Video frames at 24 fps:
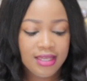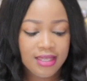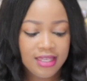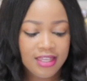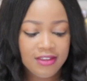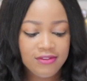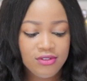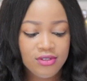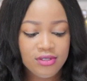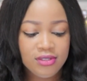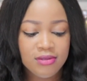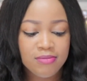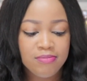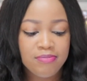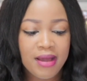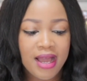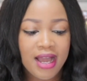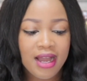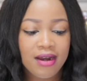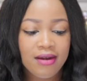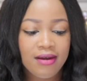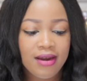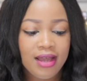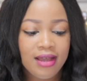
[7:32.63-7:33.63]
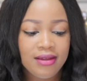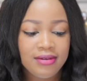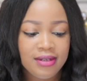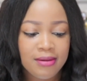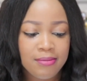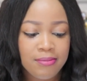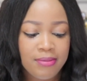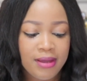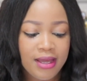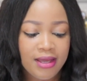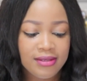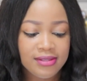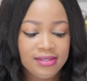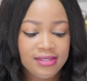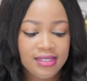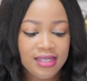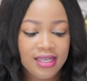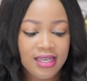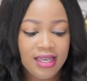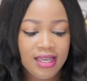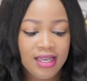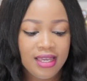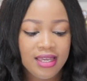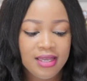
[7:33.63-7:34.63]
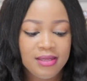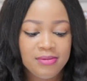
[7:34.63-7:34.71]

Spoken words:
Gives you the background about it.